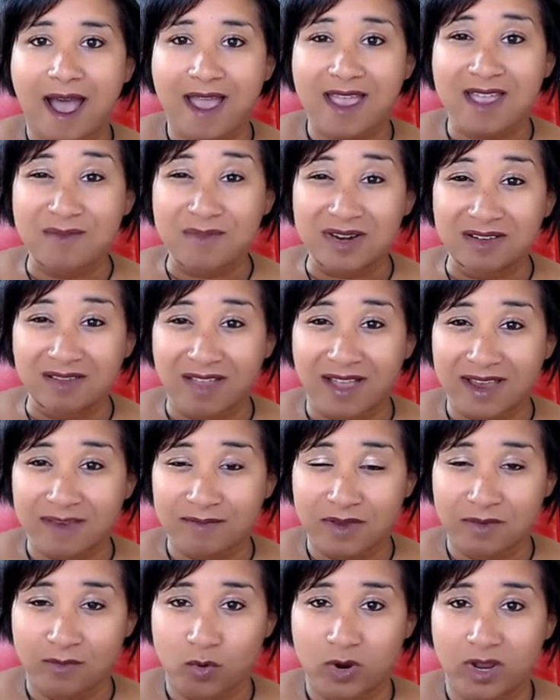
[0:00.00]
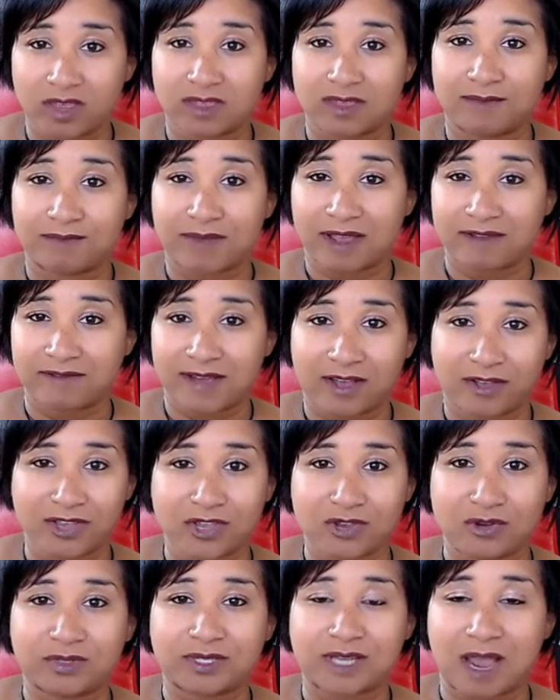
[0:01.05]
I am in alignment with my
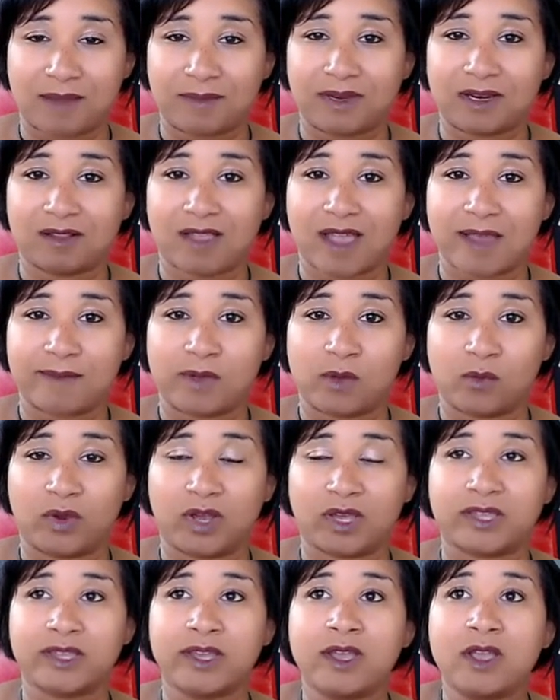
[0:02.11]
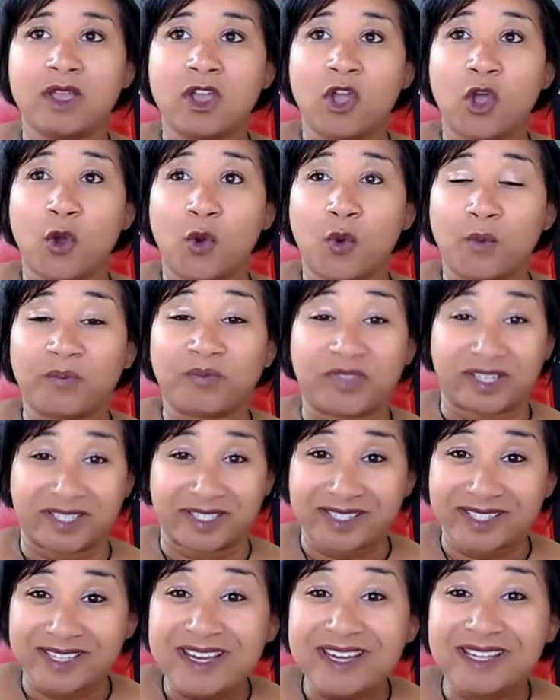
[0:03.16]
values. I'm in alignment with the
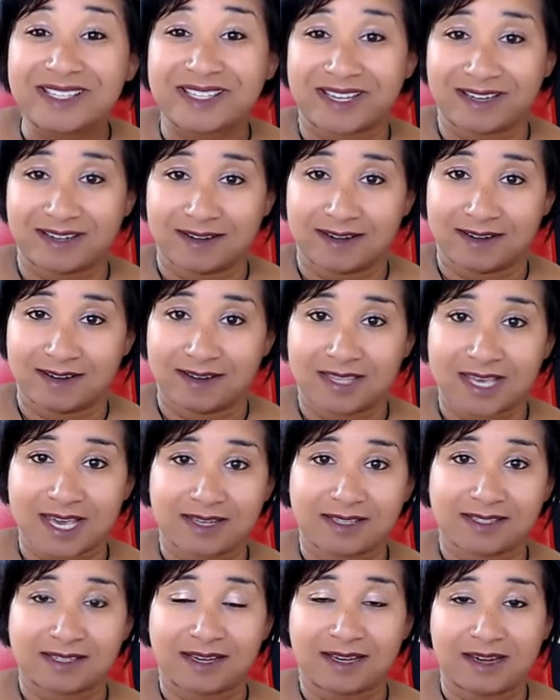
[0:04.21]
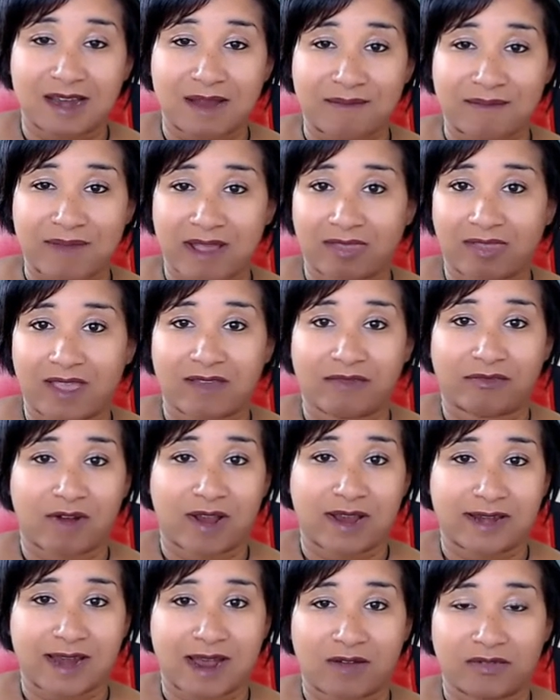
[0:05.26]
season that is in my life
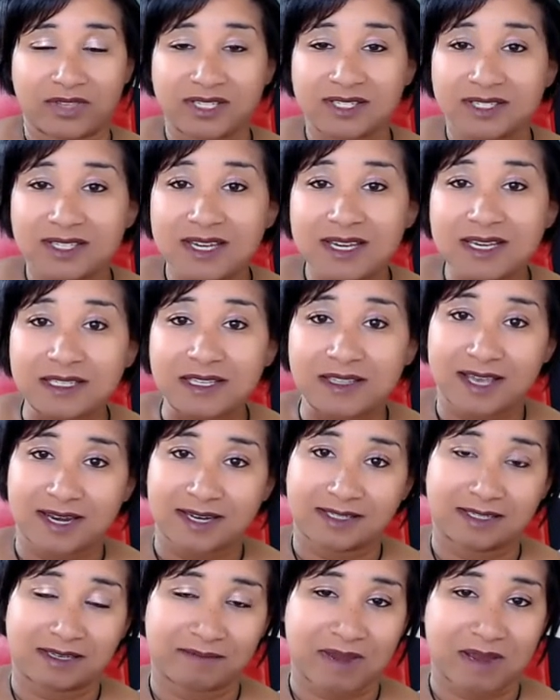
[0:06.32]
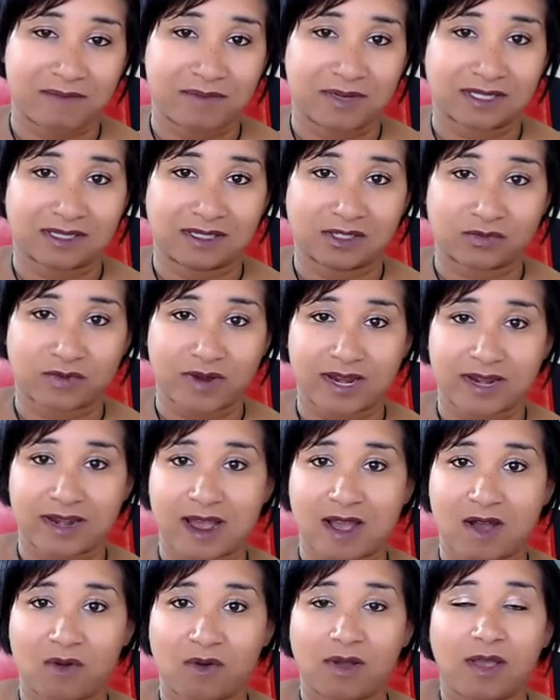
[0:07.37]
right now, the season that is in my business right
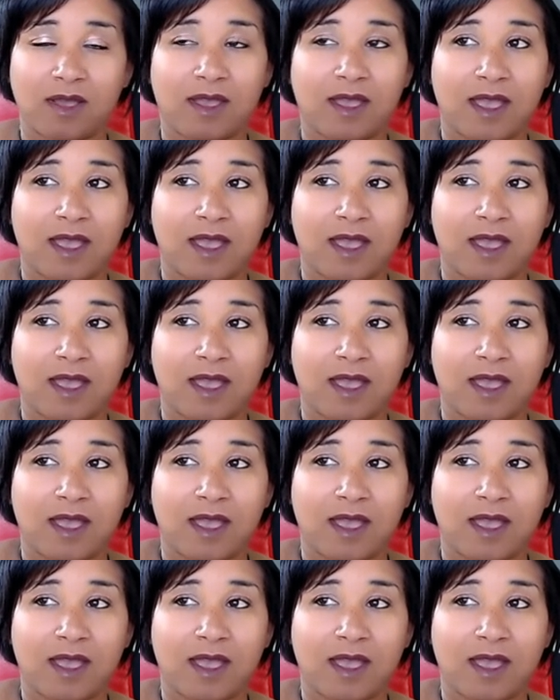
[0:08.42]
now.